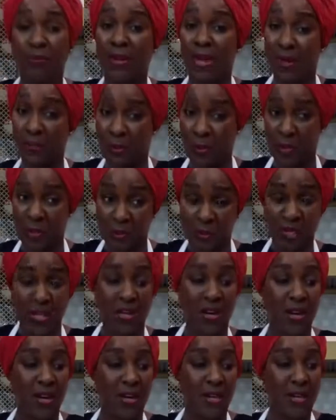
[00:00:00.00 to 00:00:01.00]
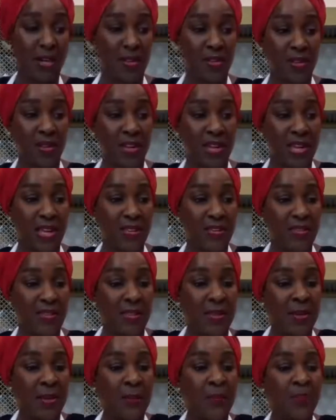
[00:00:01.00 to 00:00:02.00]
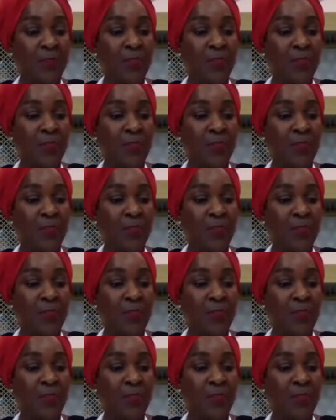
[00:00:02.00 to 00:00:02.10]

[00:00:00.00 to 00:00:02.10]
but I'm going to speak on it nonetheless,